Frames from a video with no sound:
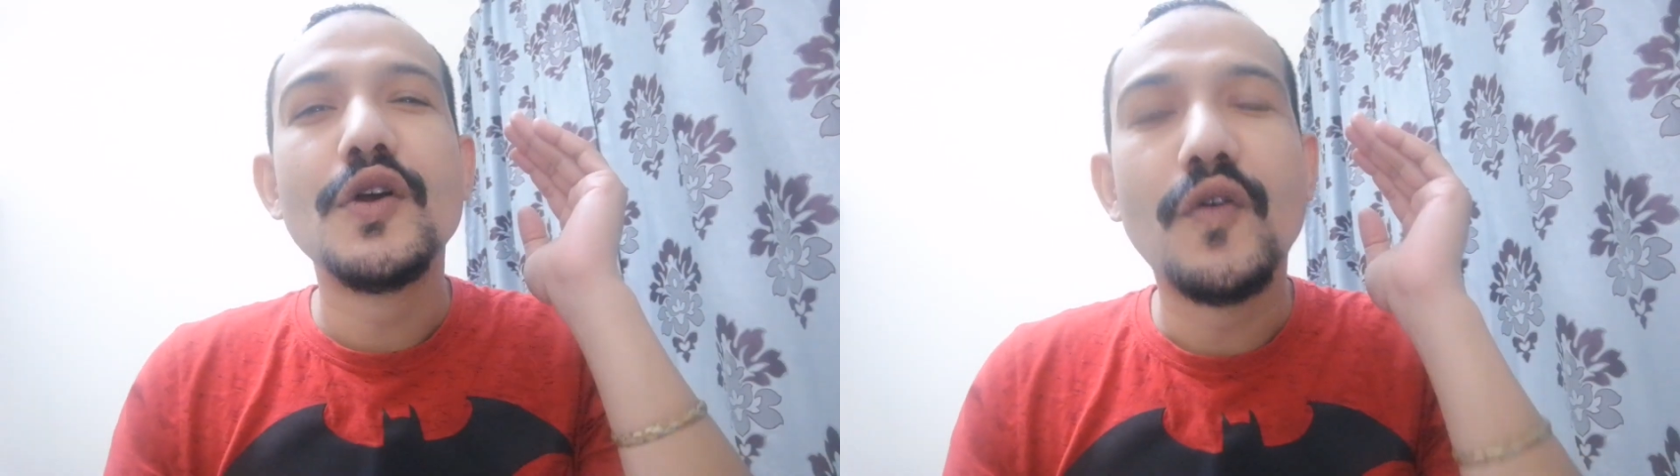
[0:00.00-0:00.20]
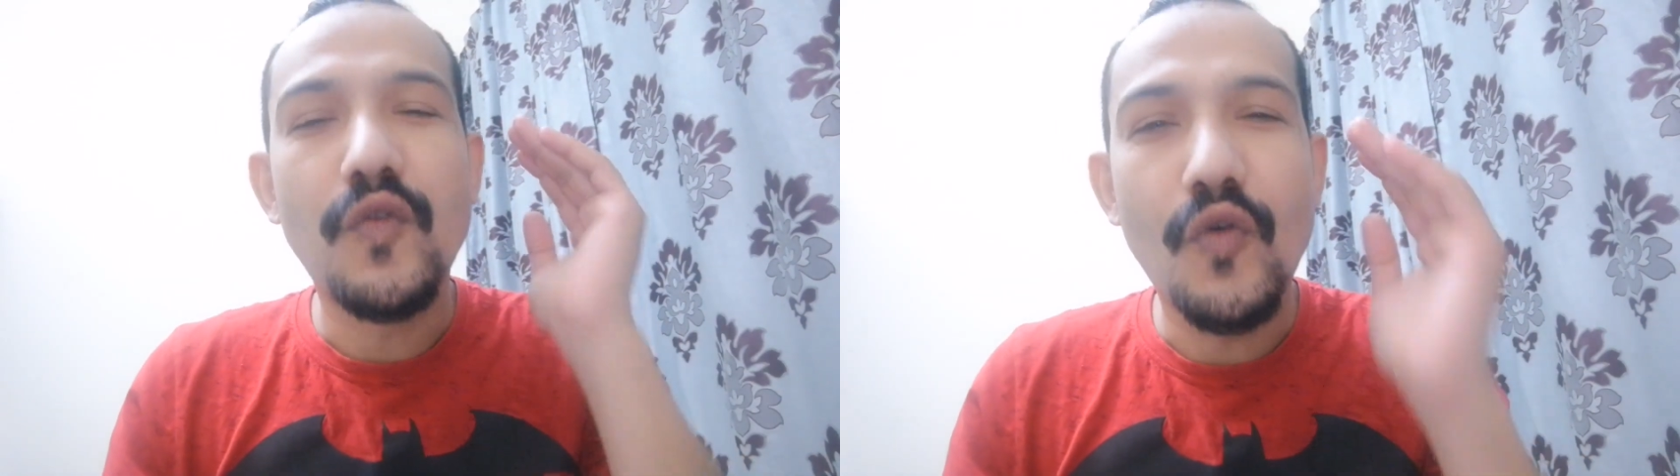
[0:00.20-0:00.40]

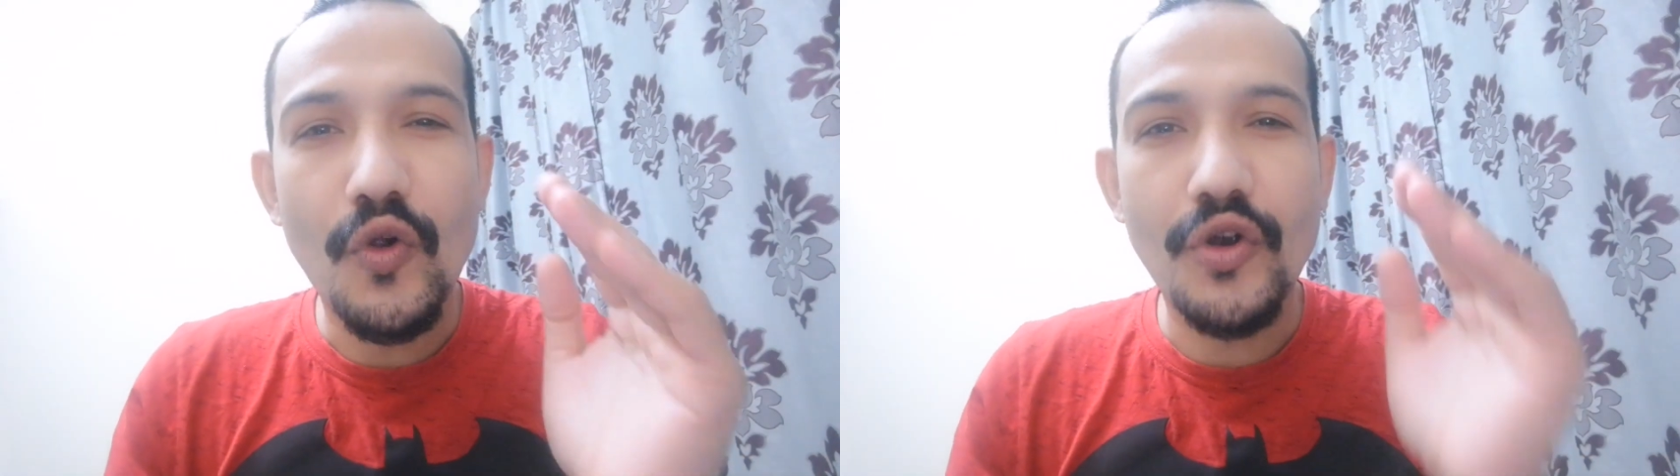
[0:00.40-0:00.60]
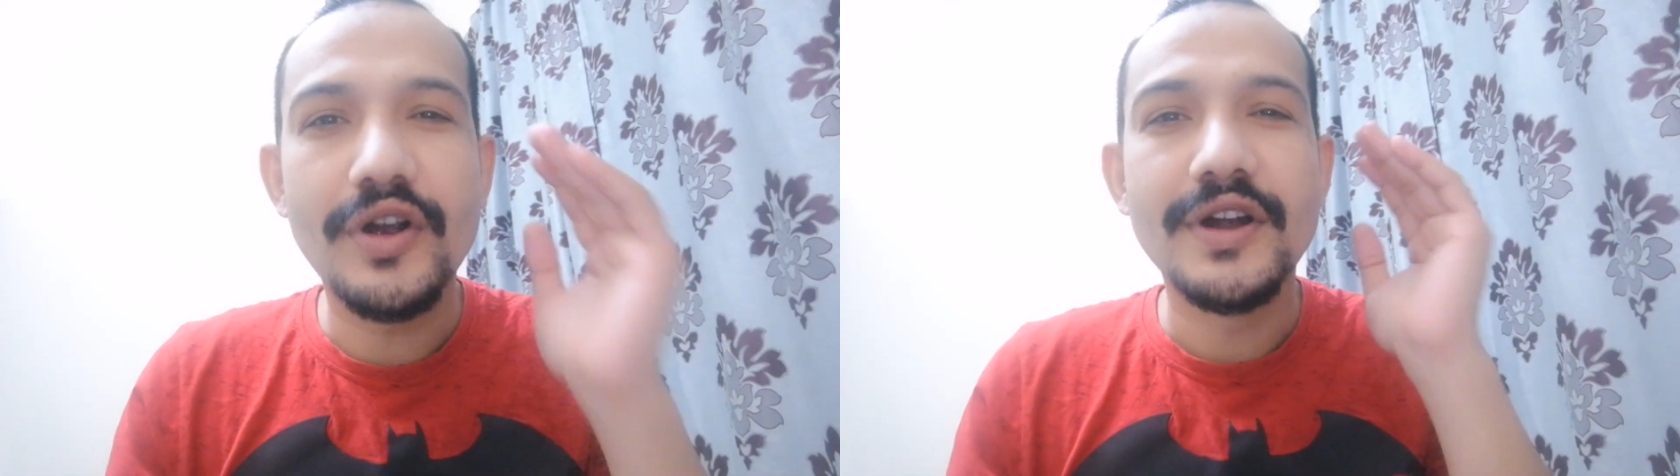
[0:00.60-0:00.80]

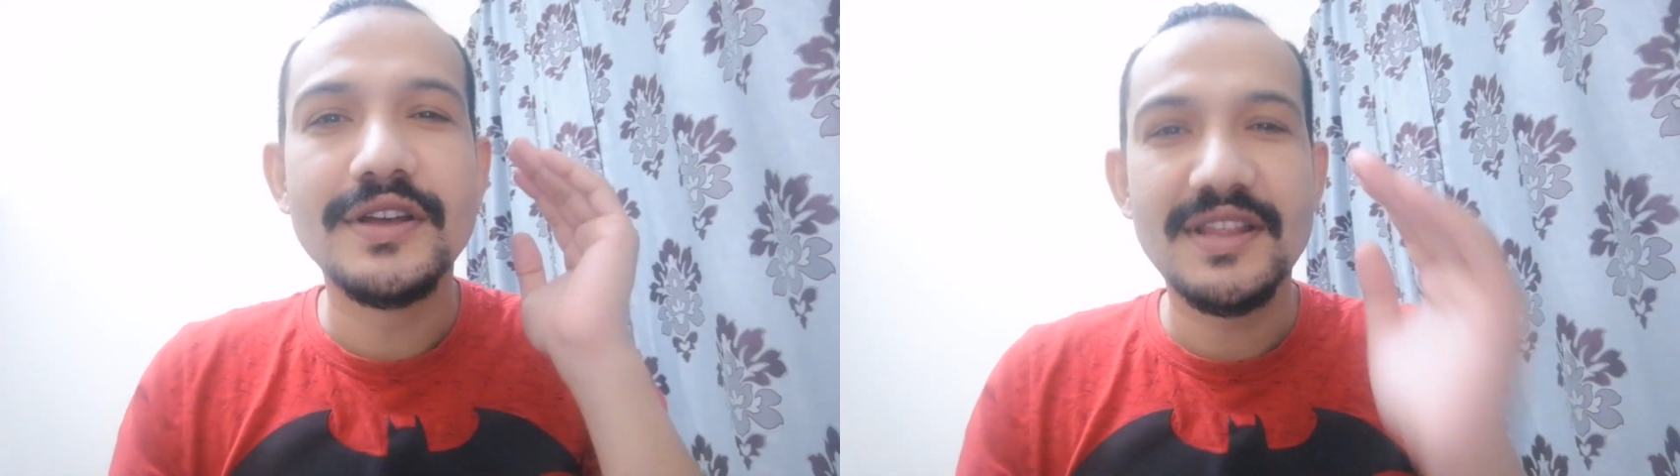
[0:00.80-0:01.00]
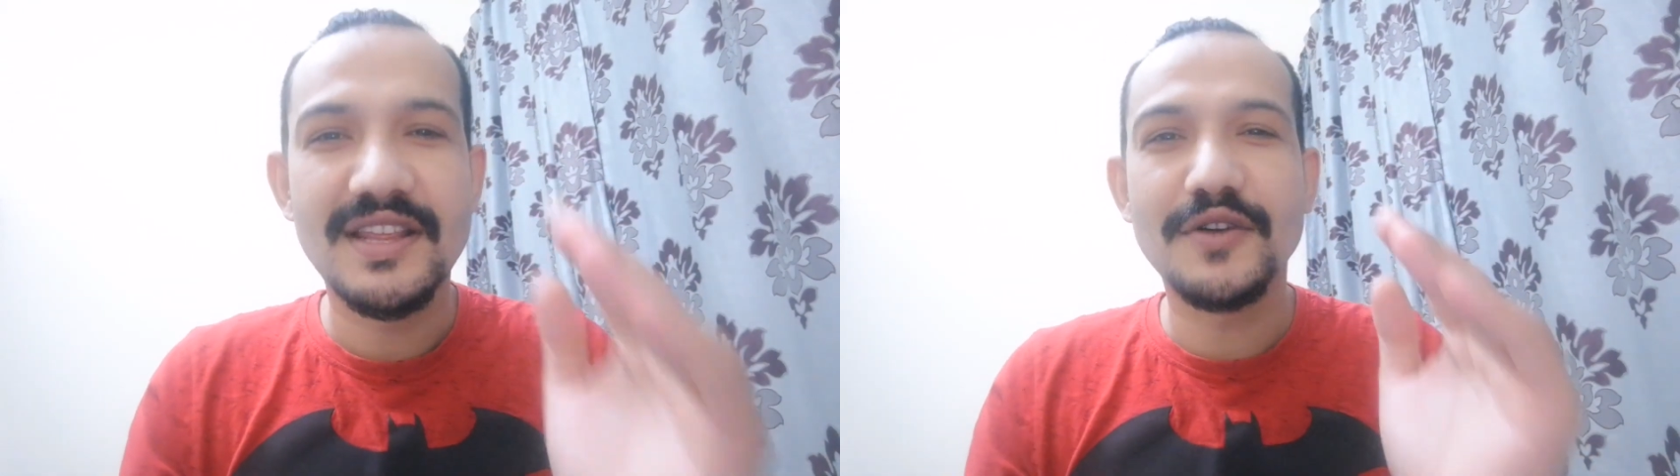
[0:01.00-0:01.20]

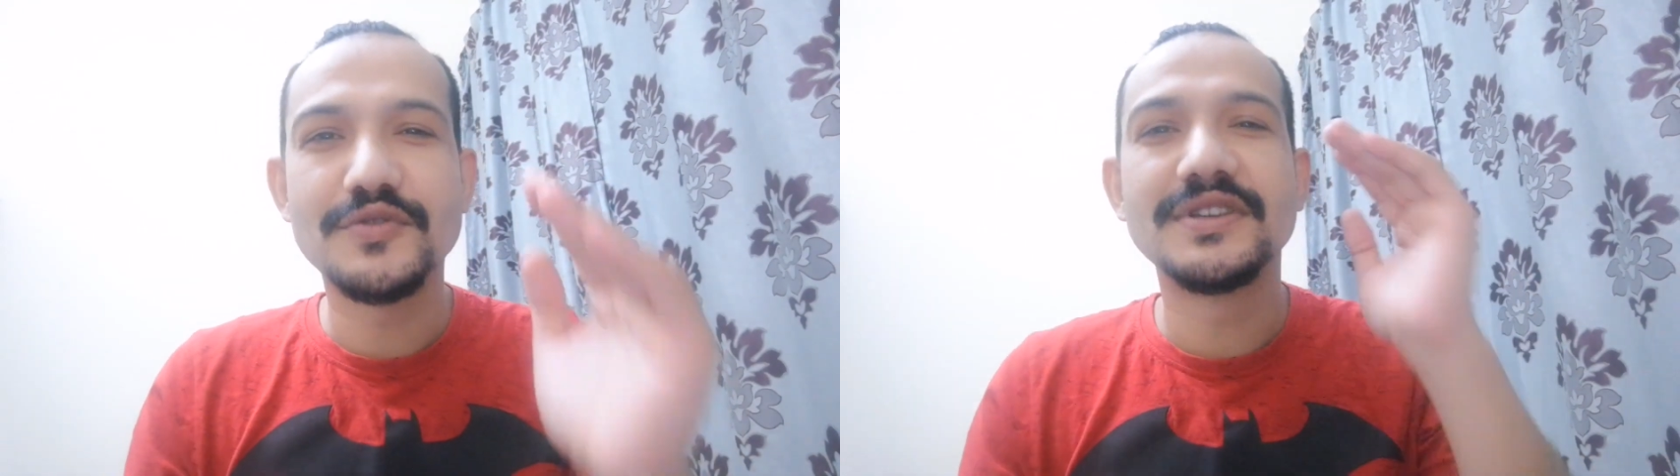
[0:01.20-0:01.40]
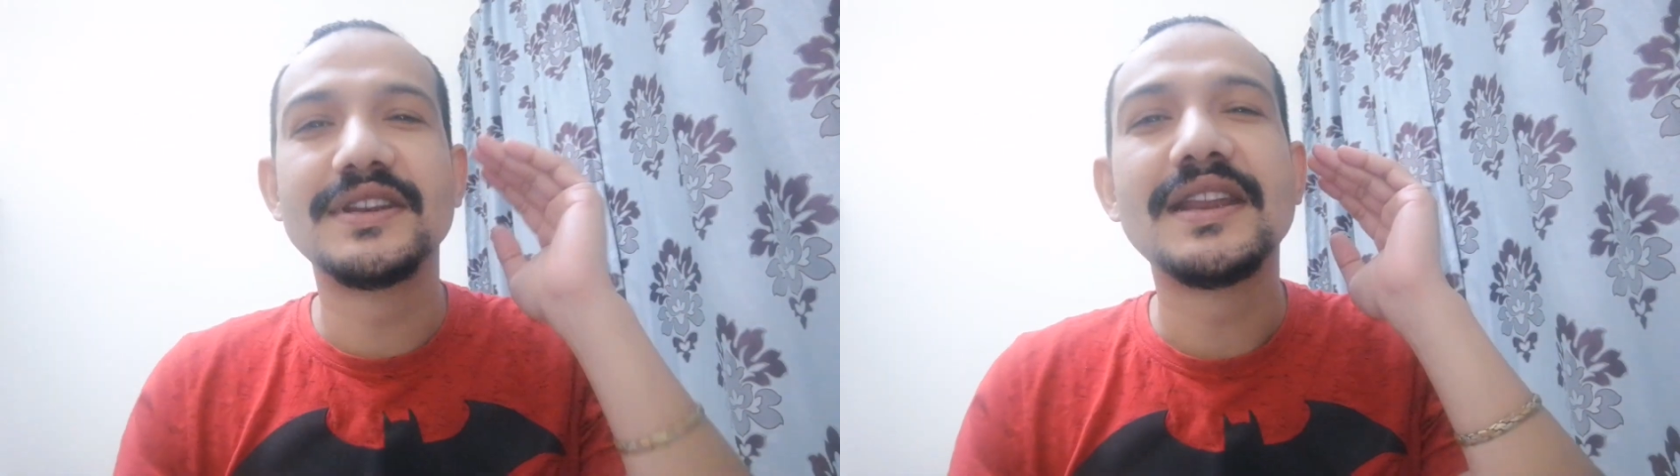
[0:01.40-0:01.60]

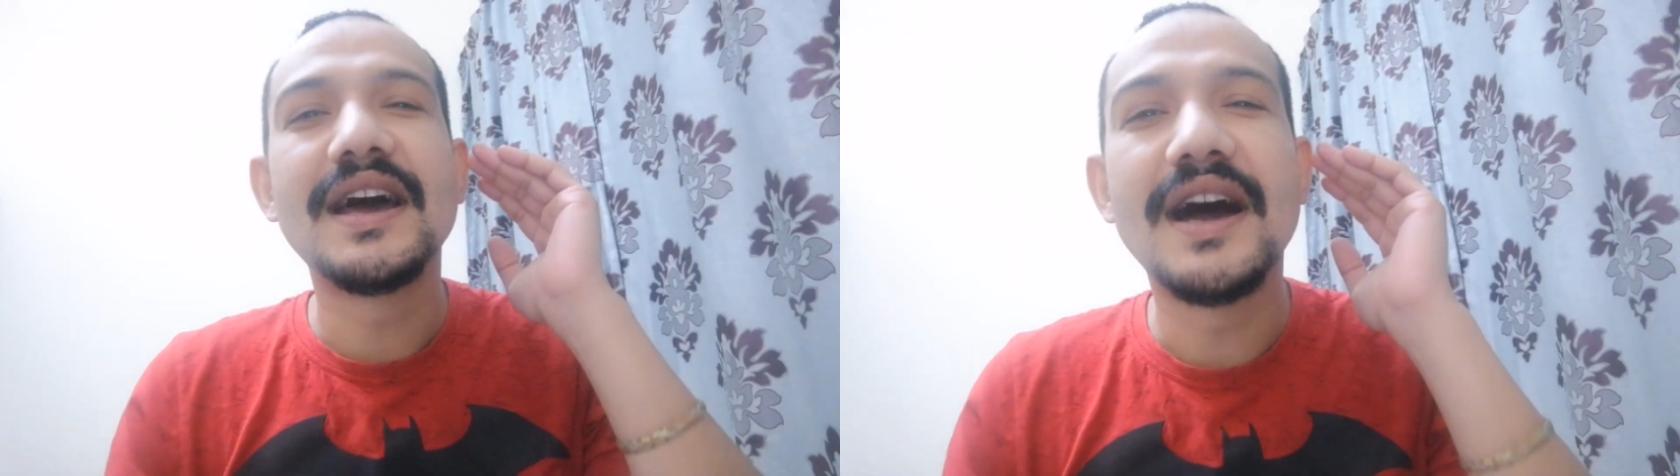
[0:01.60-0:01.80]
4,000